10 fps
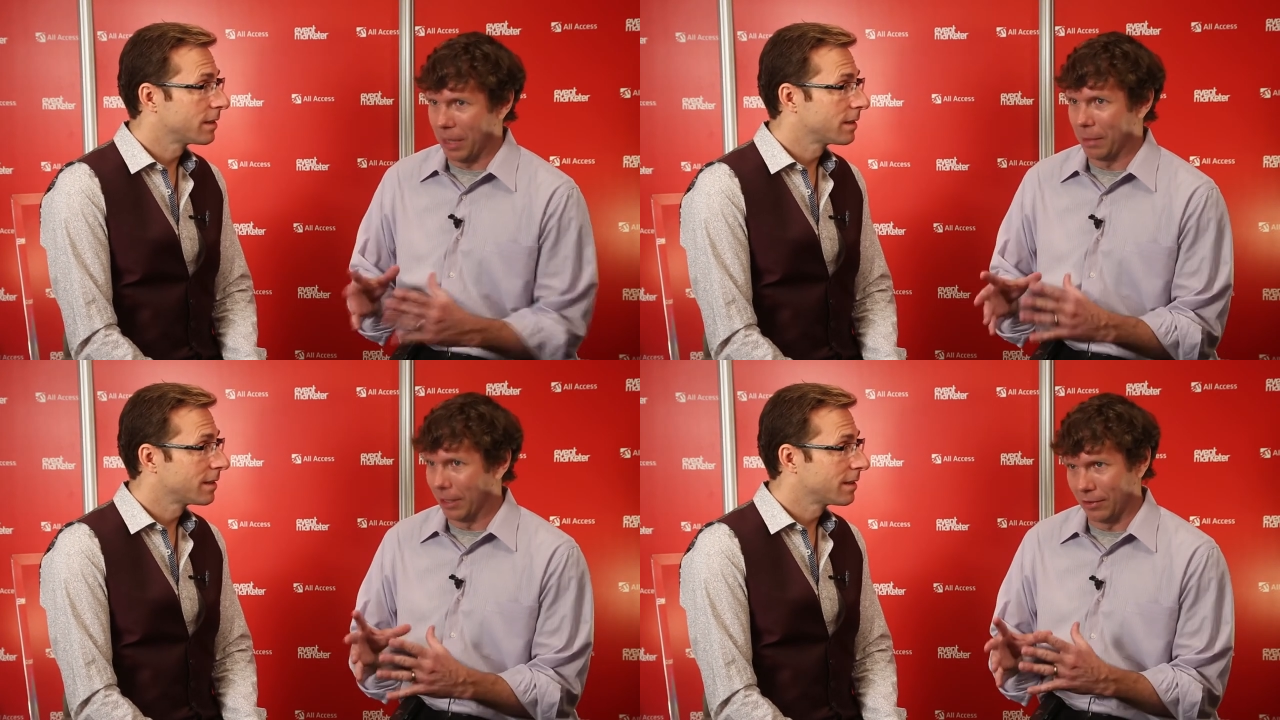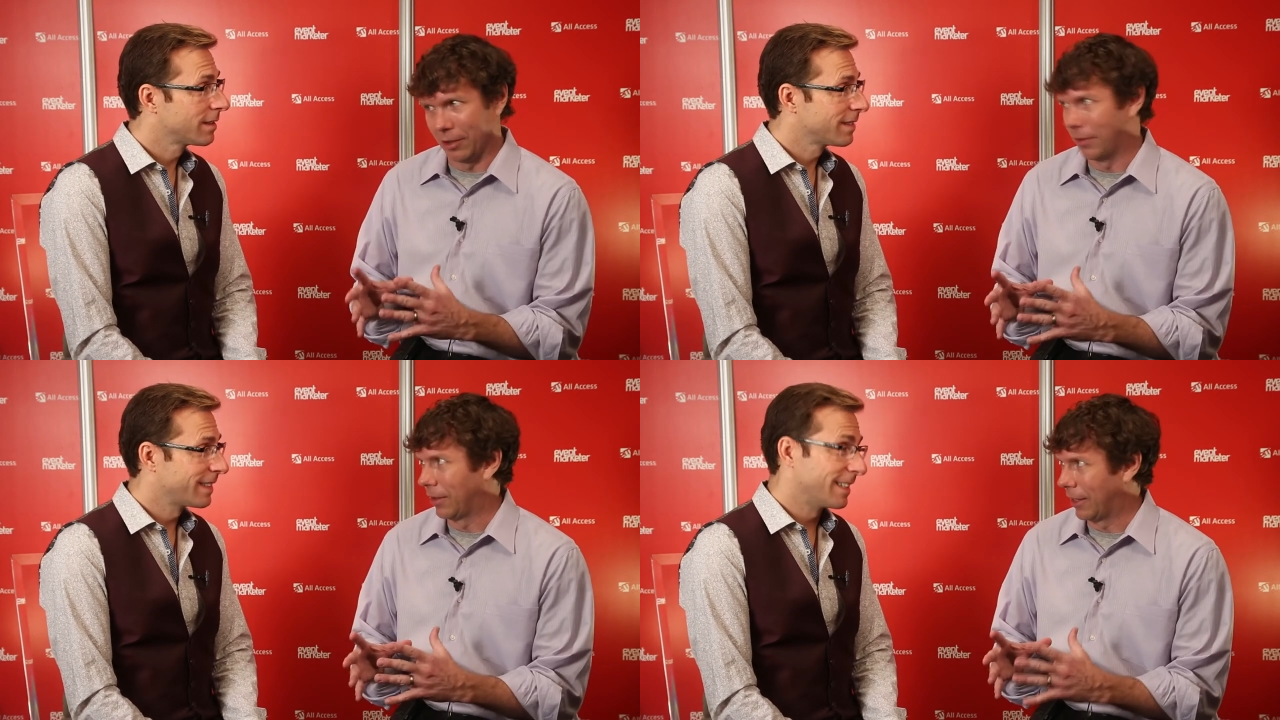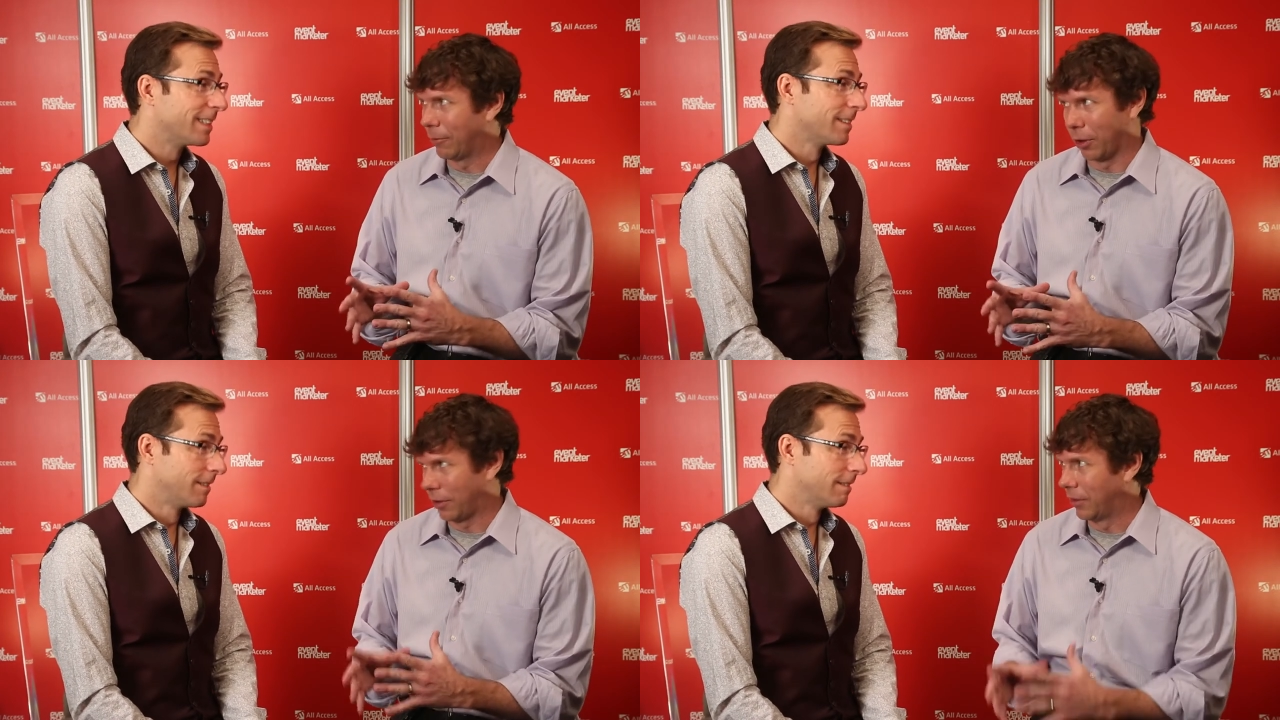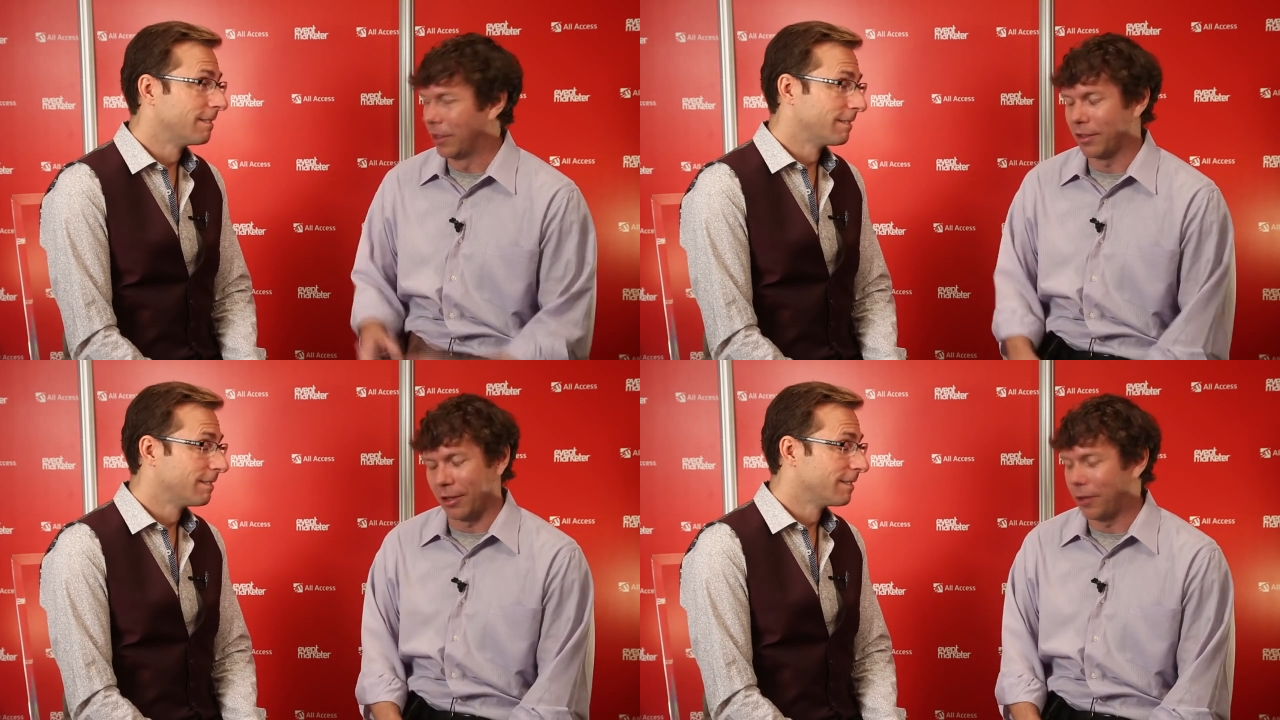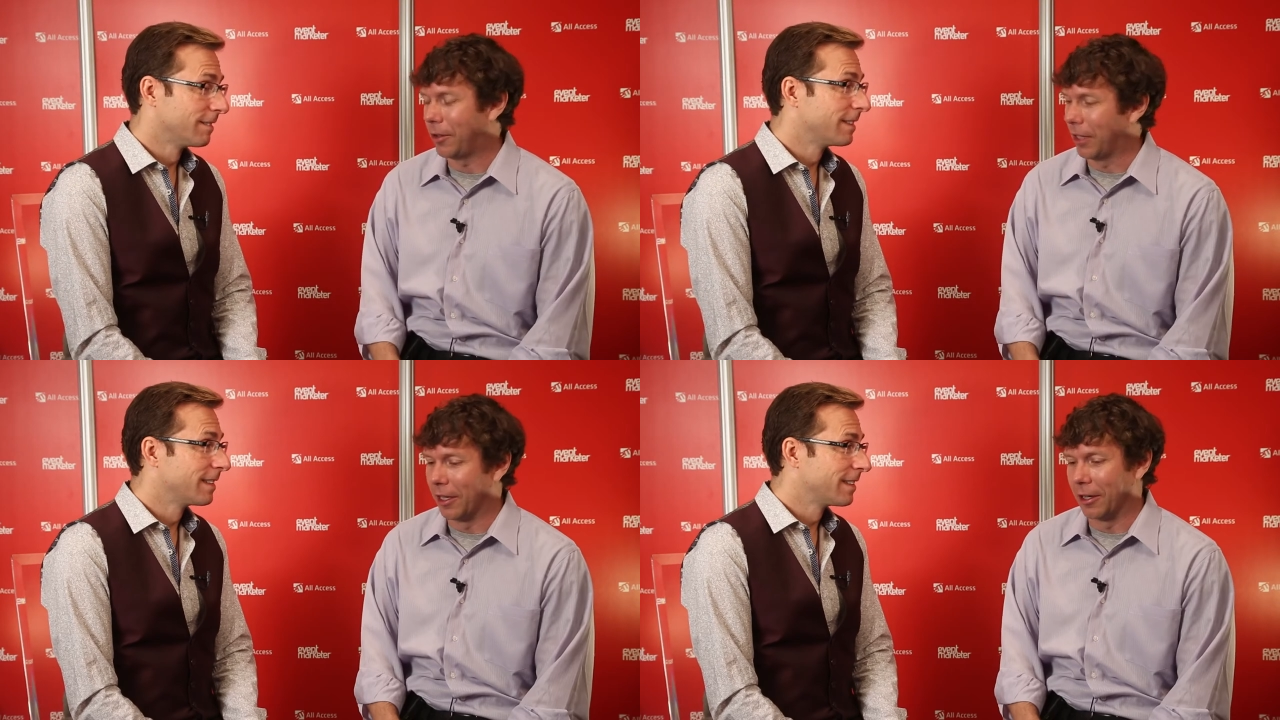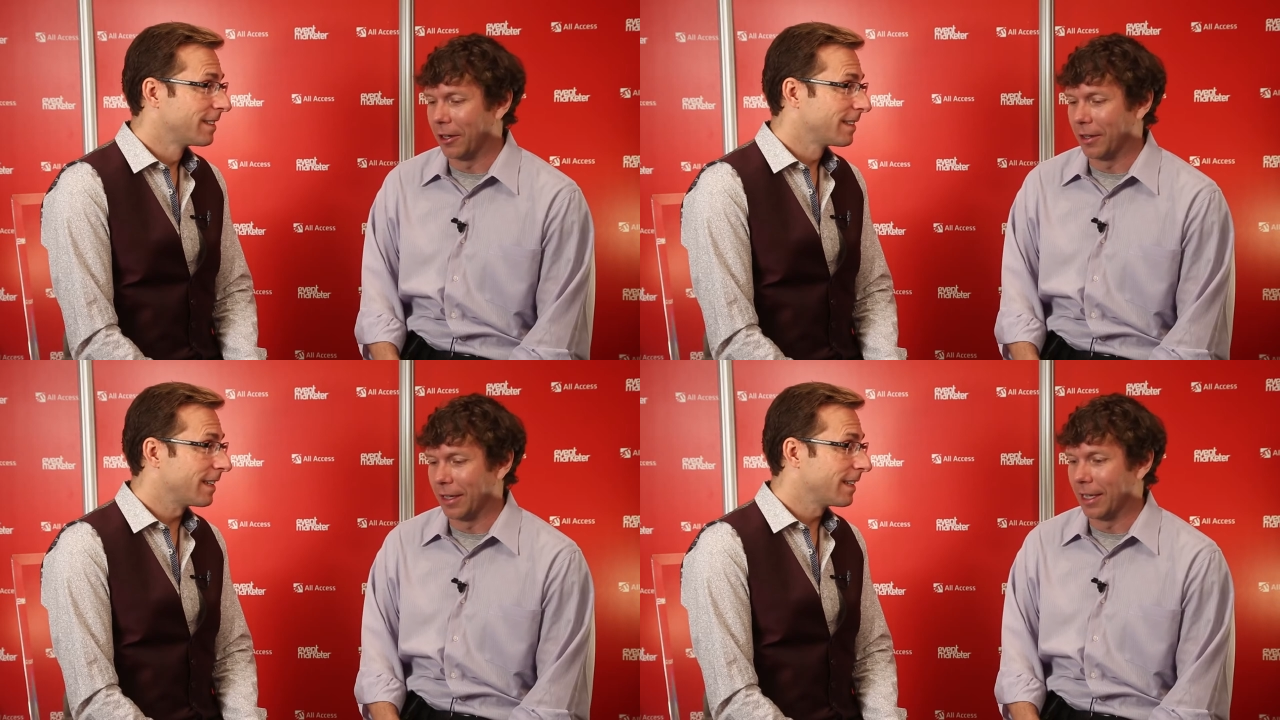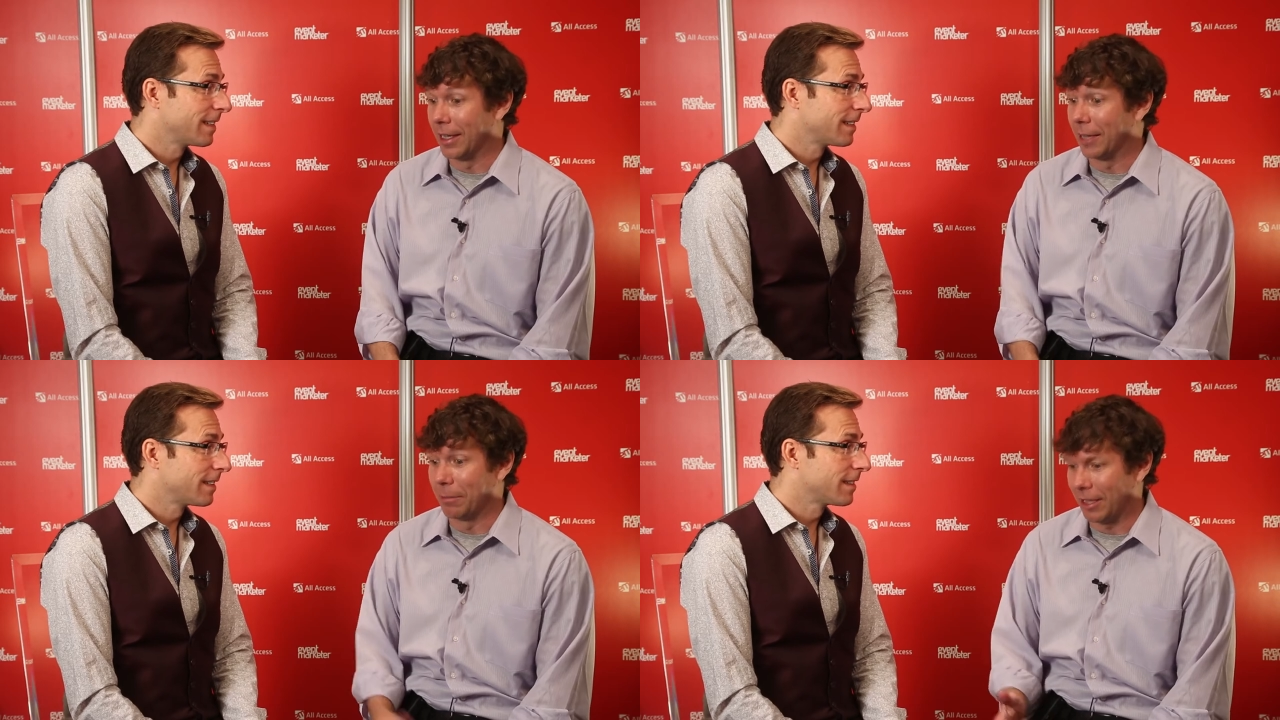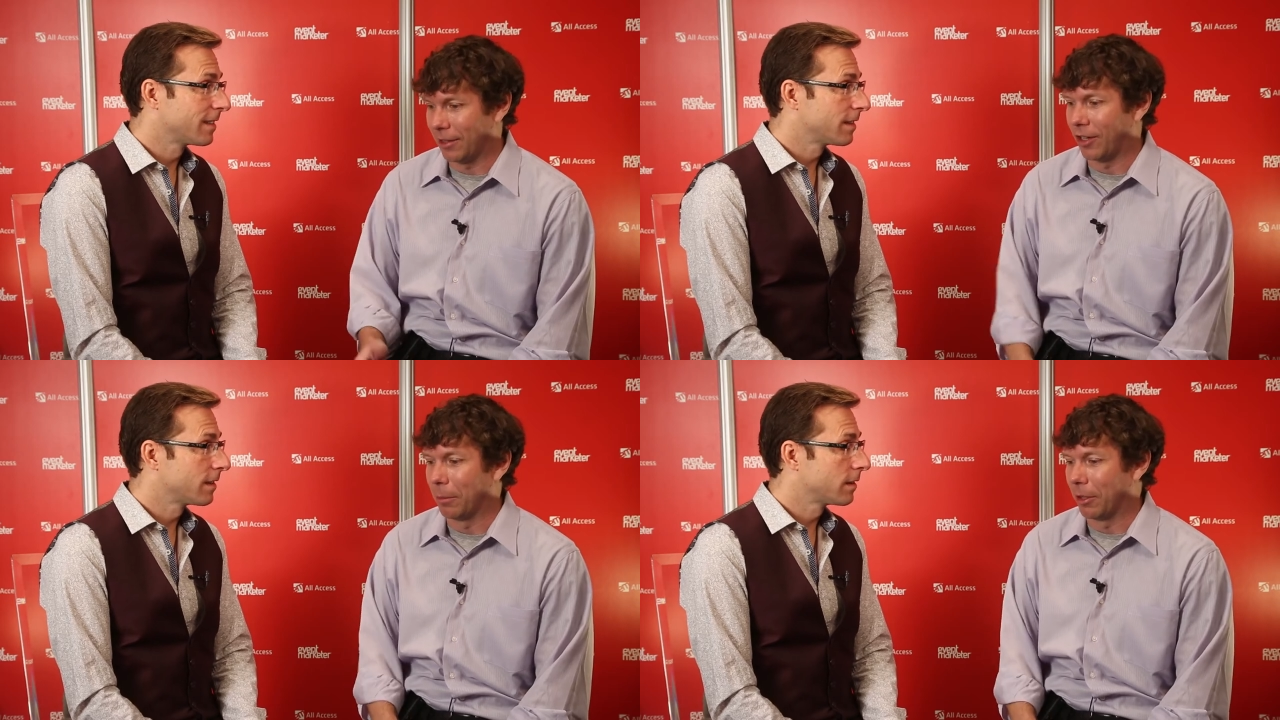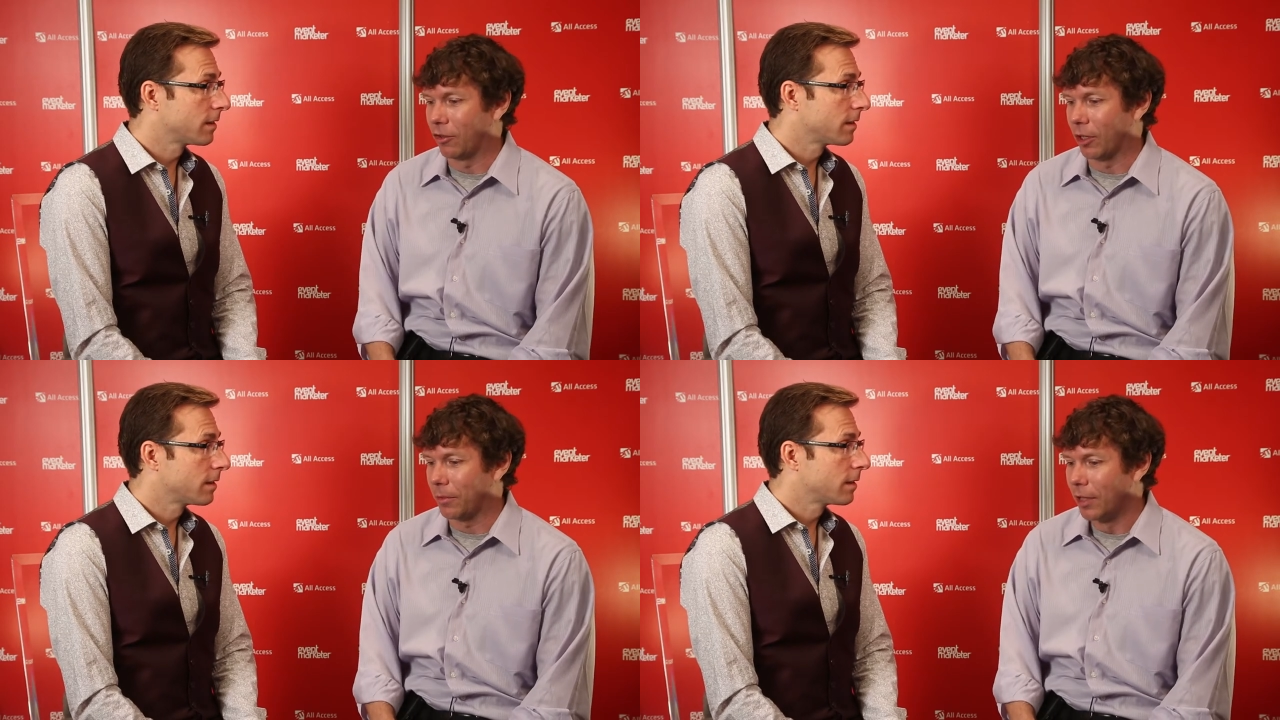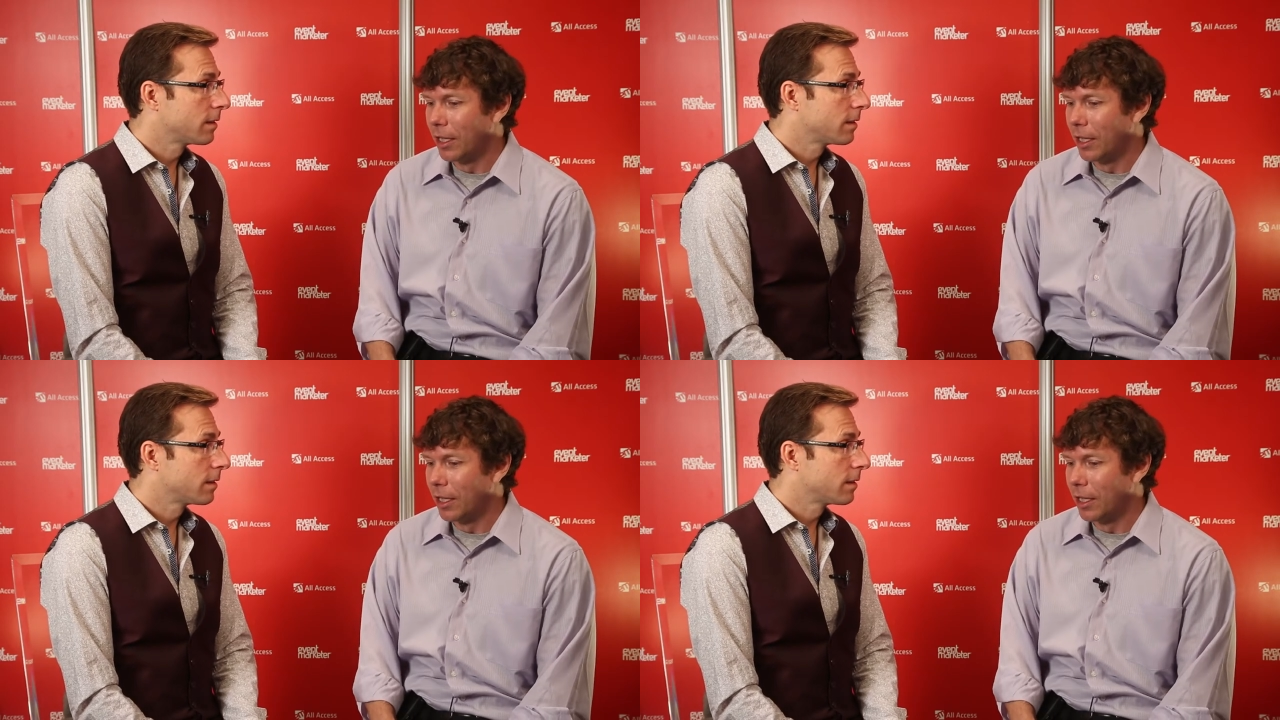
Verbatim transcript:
Speaker 1: babies. You know, they've worked on this all year and, yeah. and they make the championships.